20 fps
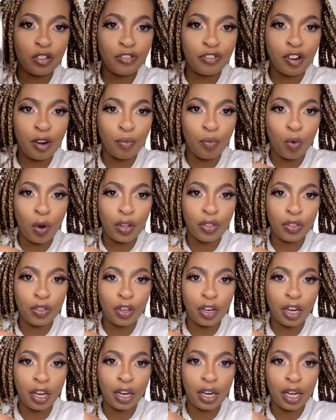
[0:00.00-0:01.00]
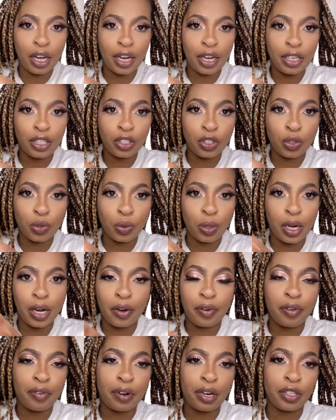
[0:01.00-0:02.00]
from 139 to
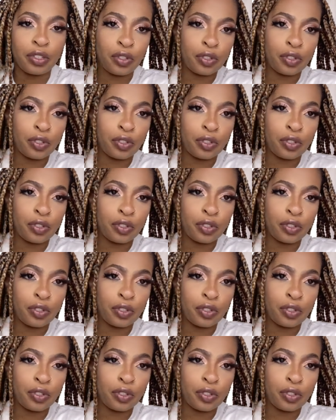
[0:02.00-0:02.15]
100 rand,